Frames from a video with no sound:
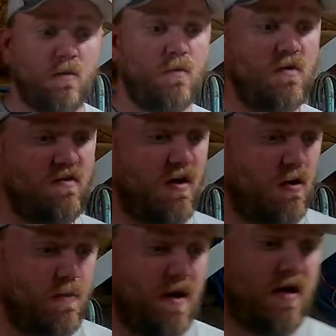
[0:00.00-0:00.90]
We're going to
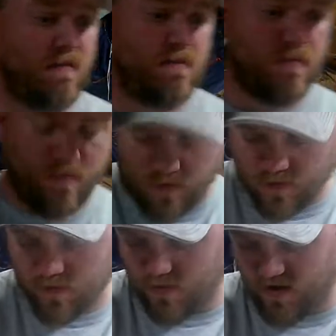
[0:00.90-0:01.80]
talk about
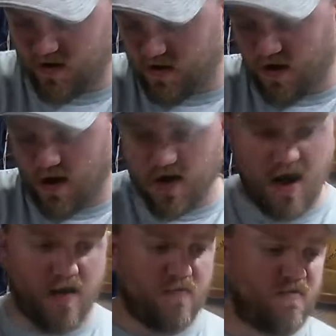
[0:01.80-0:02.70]
inline
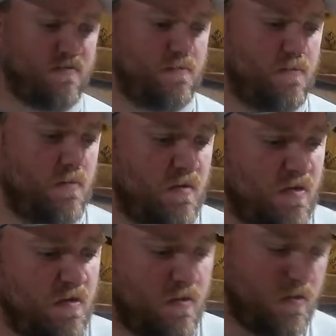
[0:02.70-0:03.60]
rattles.
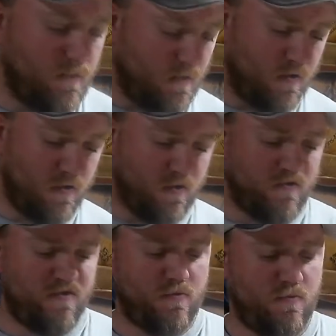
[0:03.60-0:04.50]
Of
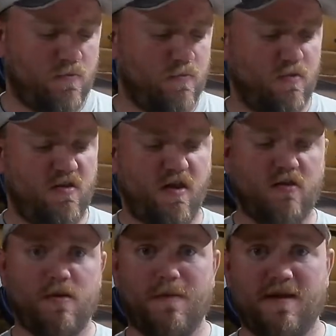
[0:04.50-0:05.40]
course, we
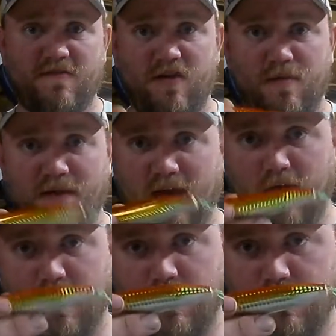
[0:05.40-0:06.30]
talked about the chubby
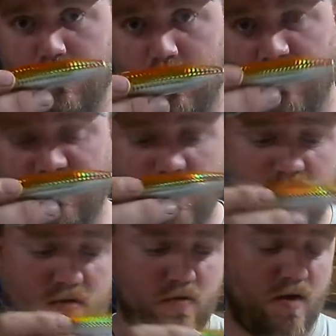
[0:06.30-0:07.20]
knocker. That's
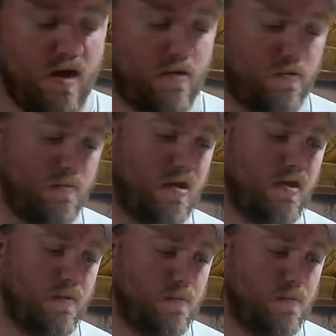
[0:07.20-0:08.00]
another rattle to me.